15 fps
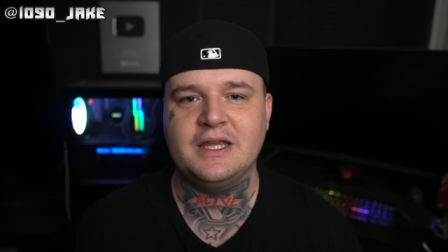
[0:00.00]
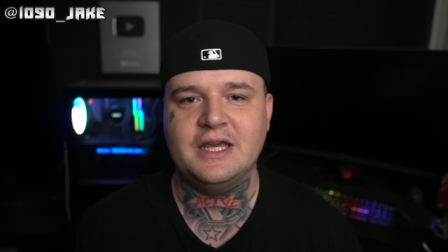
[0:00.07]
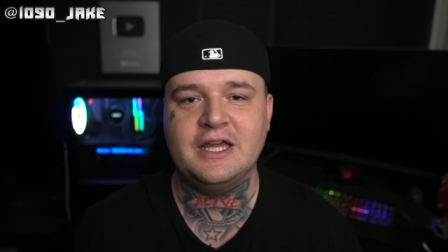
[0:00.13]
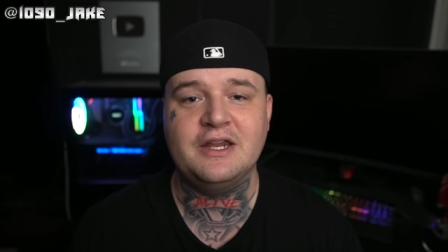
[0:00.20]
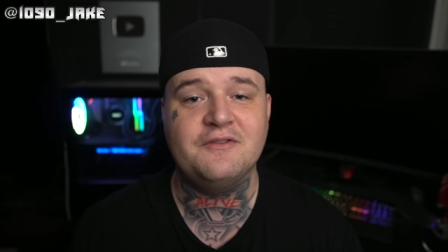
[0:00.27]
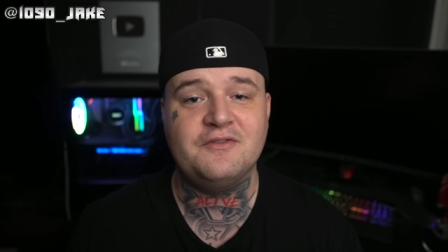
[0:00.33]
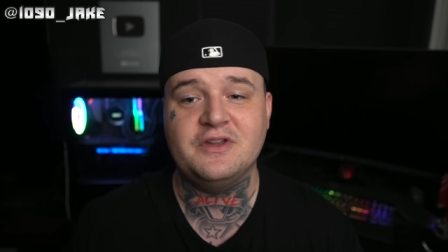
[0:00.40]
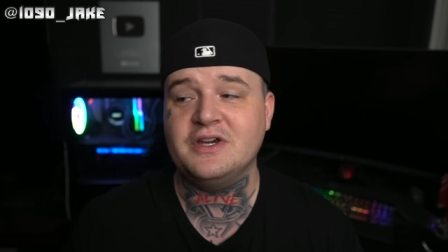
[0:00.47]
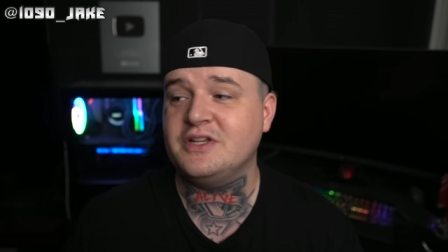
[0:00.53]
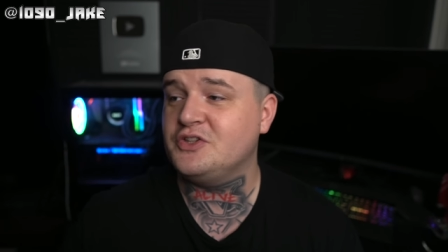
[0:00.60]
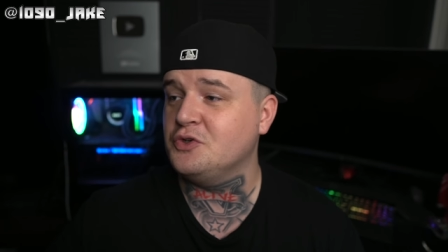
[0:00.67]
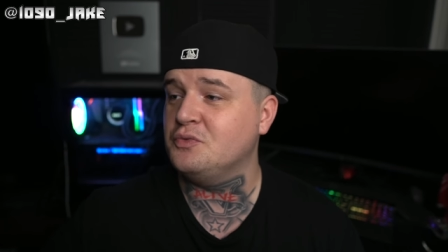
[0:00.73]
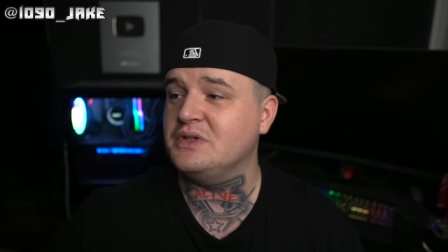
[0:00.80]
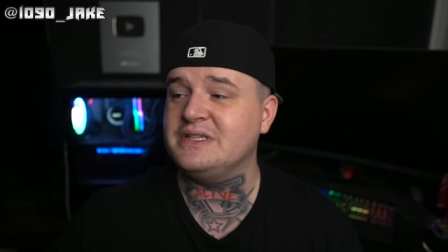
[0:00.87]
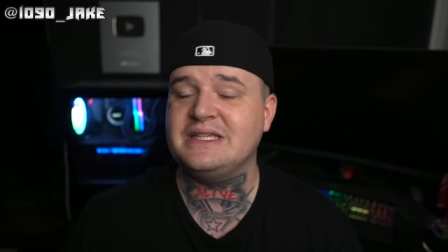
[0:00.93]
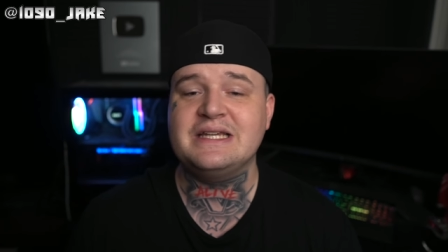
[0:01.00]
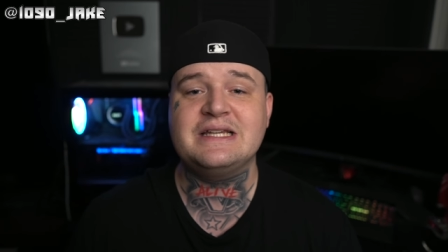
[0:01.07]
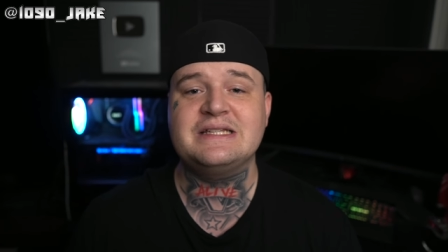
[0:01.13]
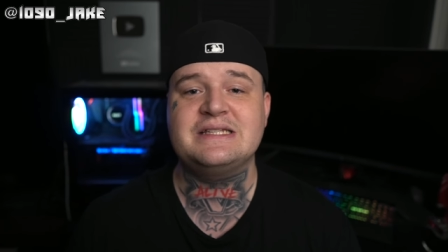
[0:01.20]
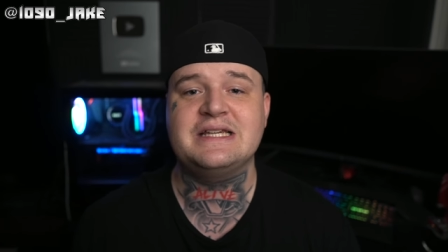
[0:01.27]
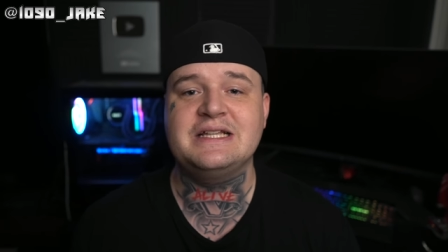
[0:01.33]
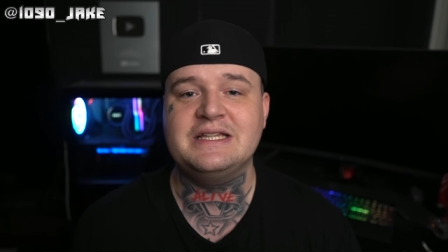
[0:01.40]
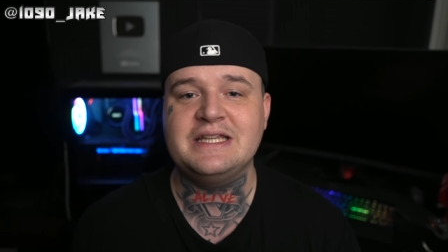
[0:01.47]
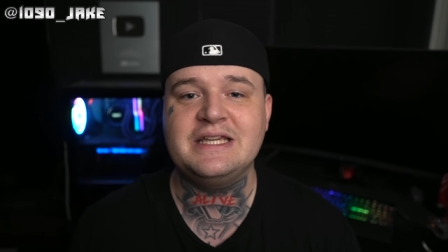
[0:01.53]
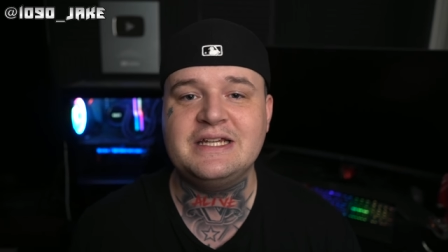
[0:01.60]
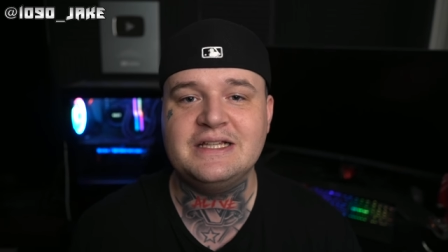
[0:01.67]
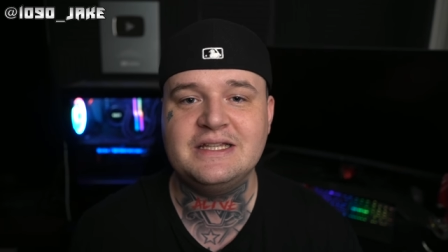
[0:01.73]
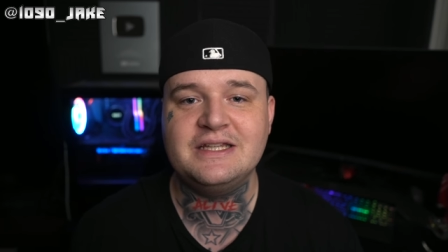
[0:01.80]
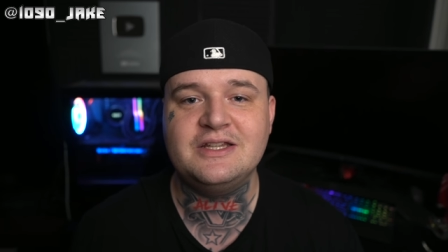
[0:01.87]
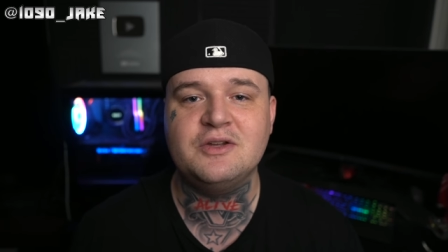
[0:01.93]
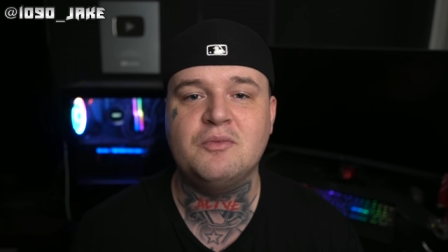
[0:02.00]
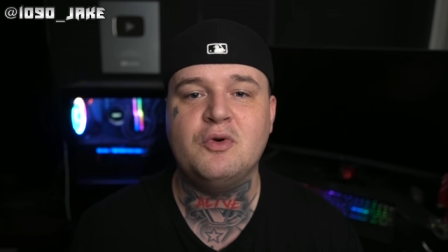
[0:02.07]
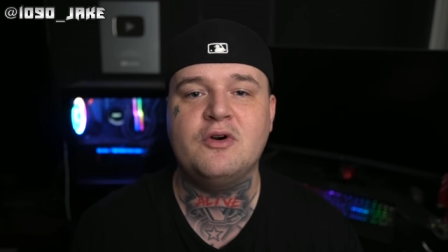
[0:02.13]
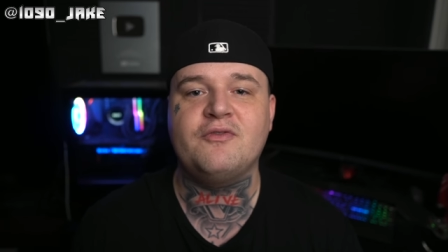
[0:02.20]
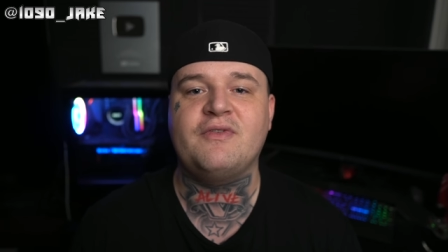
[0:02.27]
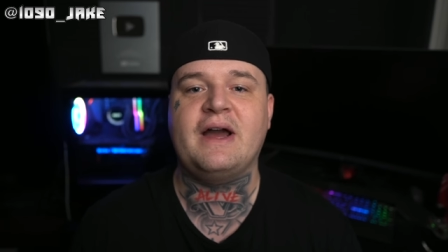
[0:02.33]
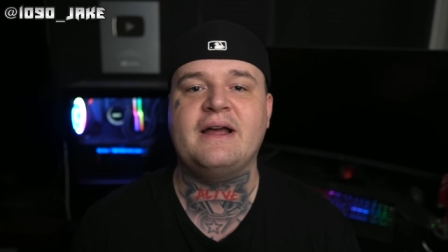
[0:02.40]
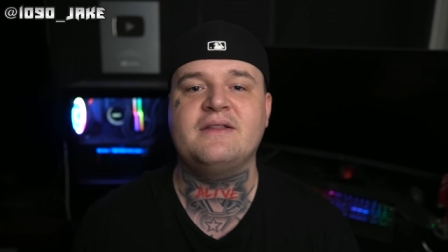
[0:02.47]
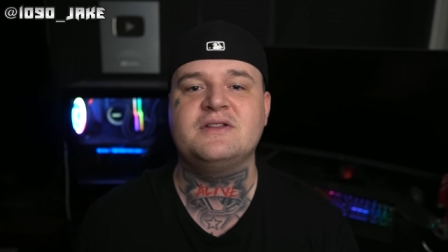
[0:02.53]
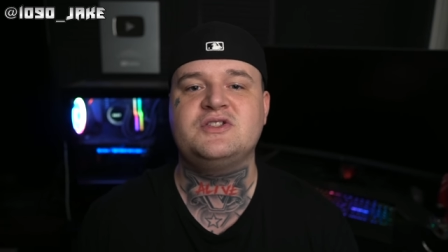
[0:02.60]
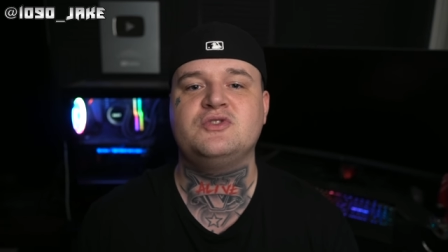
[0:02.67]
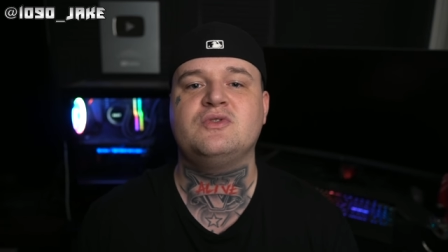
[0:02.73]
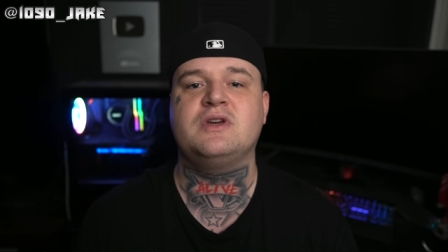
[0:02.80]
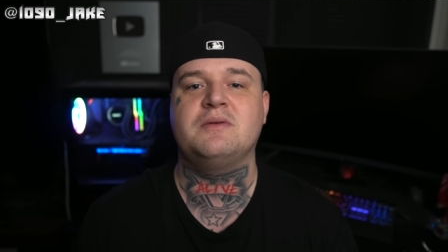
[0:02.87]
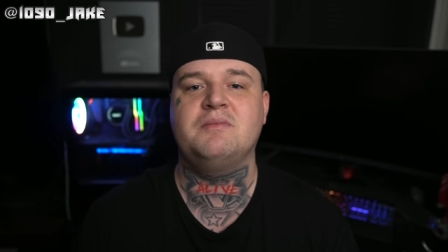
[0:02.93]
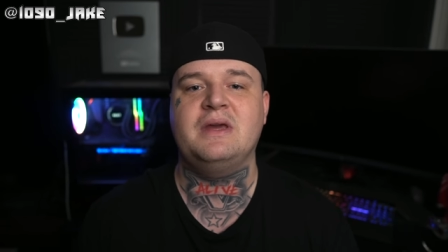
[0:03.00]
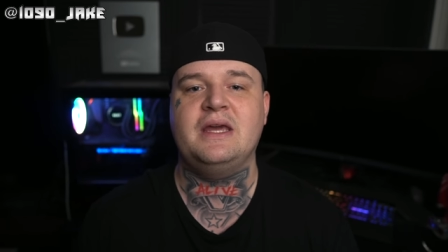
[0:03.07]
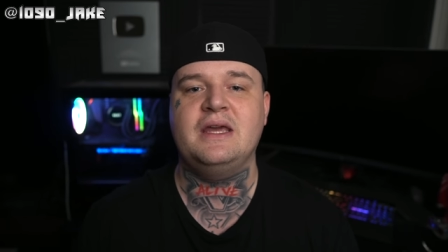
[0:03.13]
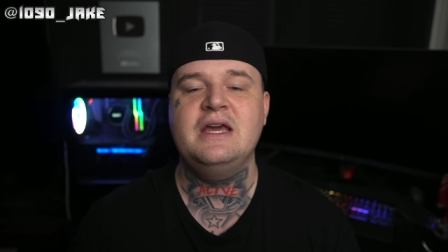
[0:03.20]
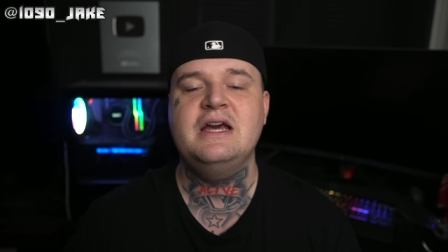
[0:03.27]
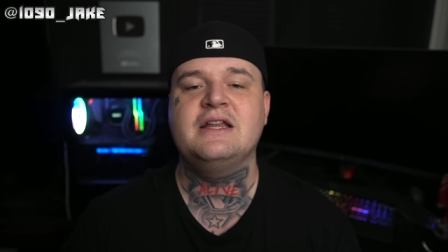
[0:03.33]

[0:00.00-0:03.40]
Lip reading: And if you're doing things illegally, the more violence you commit,